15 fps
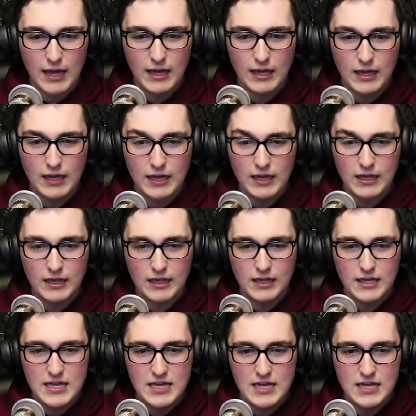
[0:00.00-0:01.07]
of Counter
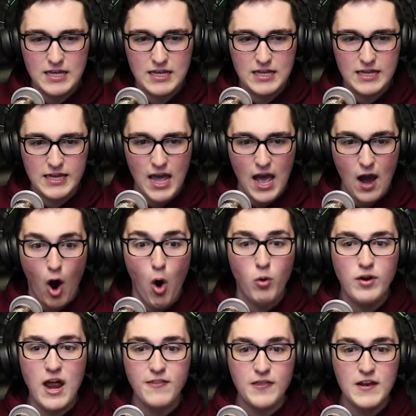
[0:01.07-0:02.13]
Strike map. Yeah. Oh,
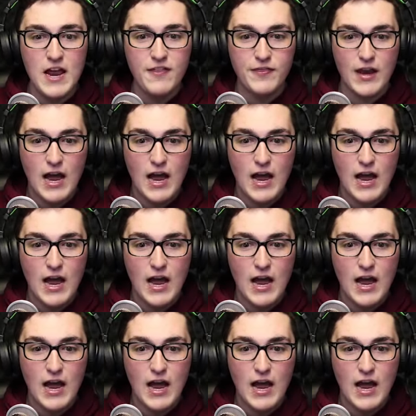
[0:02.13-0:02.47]
um, Nathan,